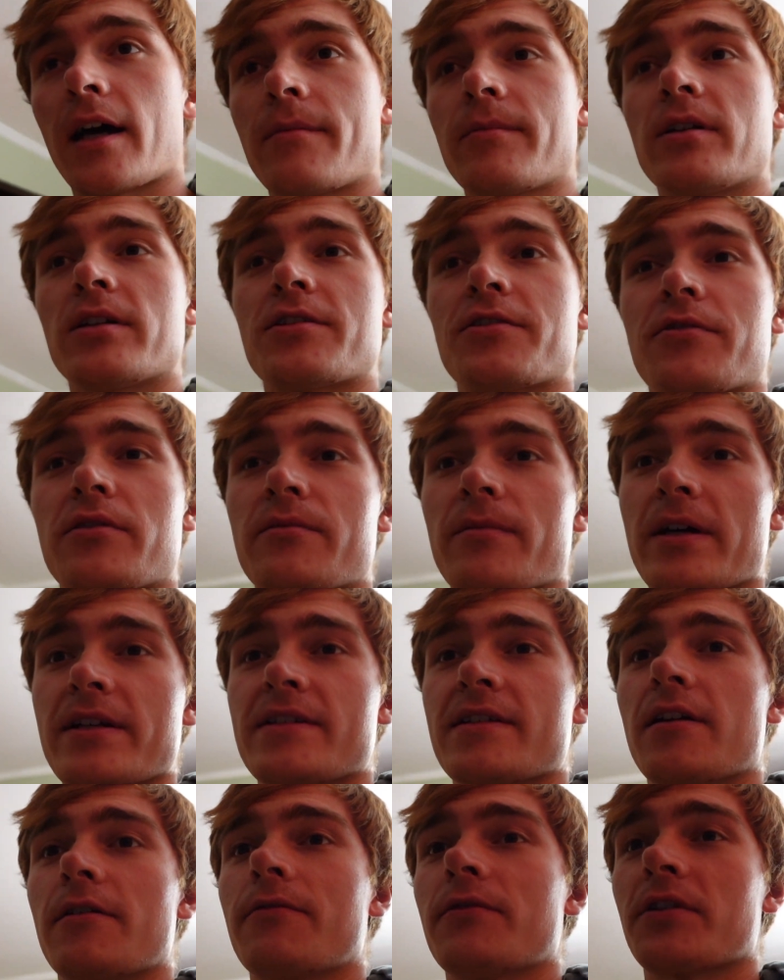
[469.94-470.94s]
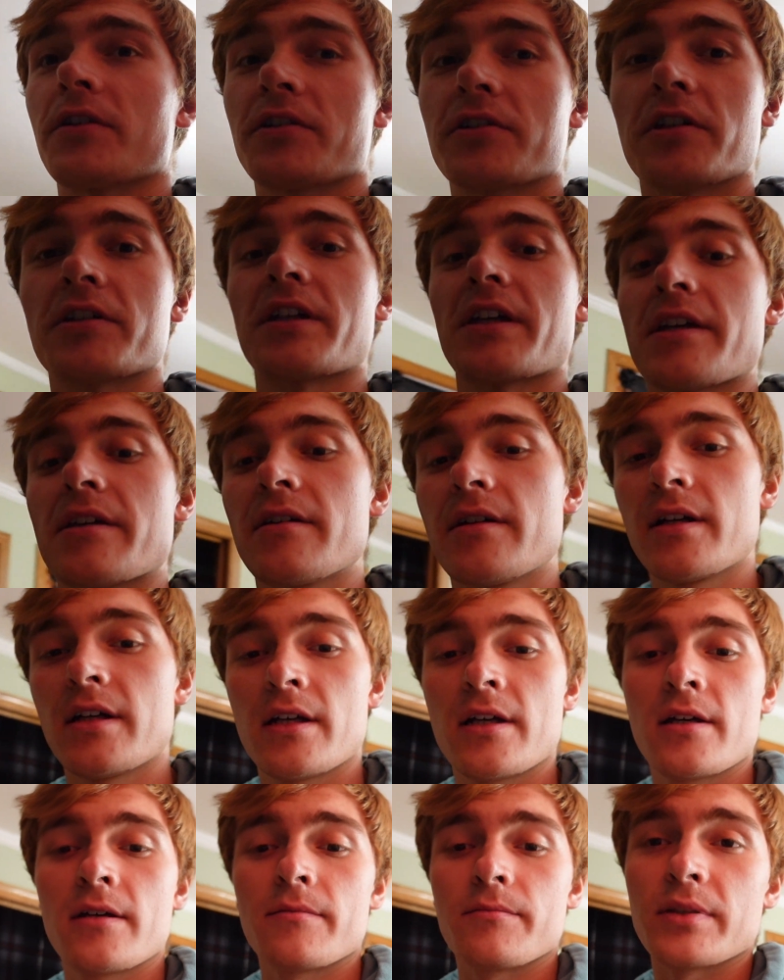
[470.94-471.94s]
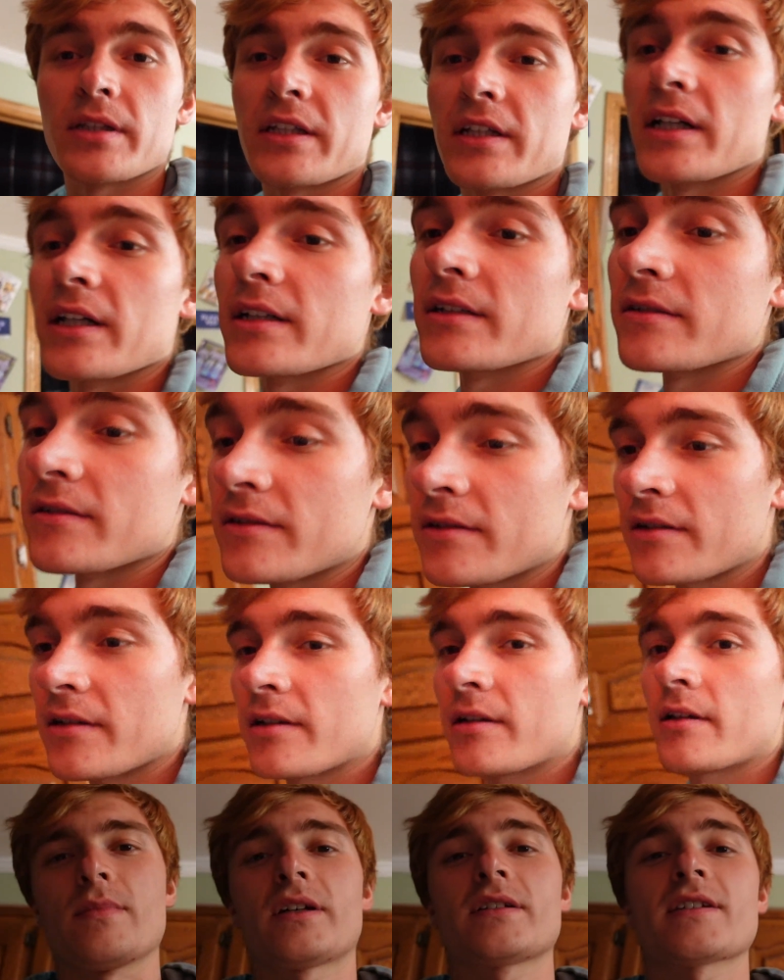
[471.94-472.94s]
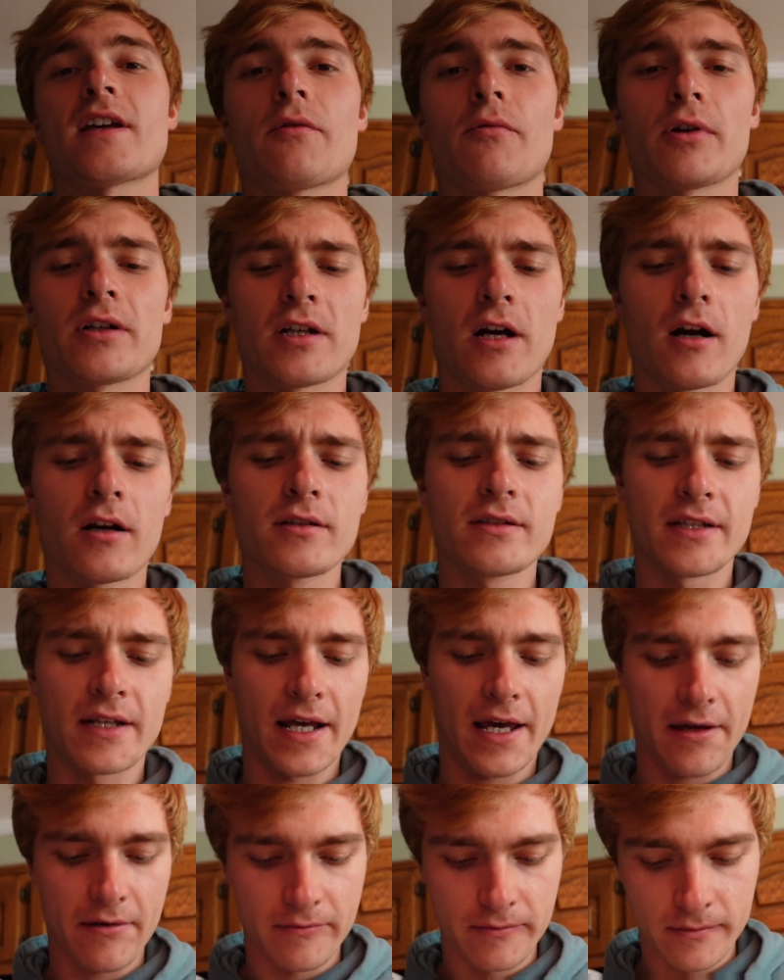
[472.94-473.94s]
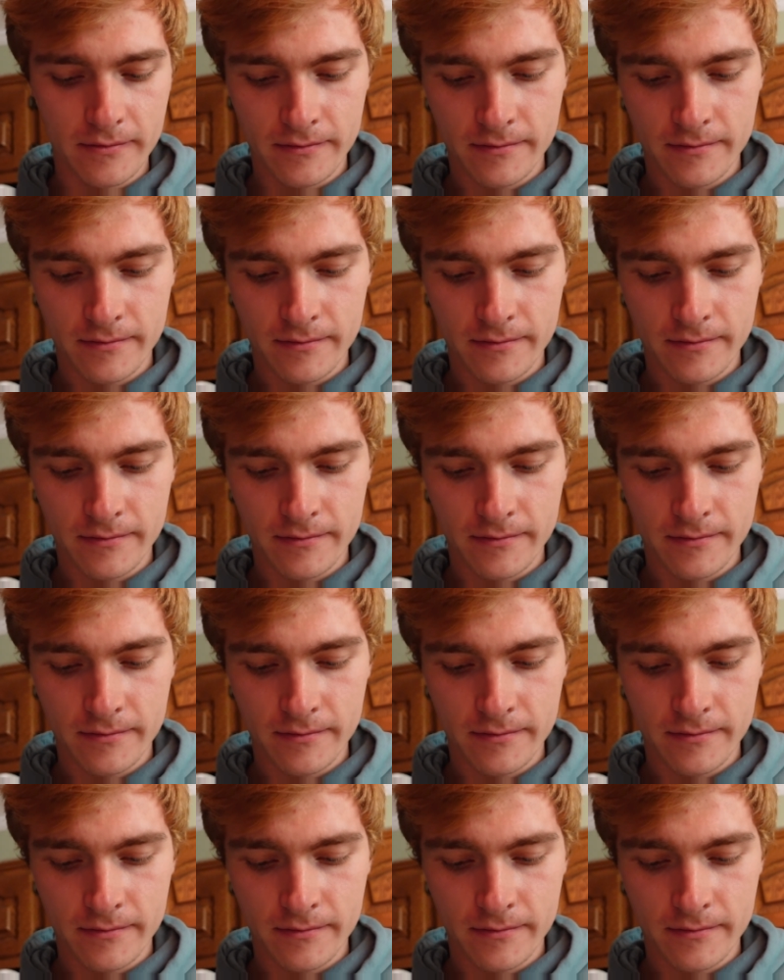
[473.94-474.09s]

I'm gonna treat myself with a cookie because because I worked hard today.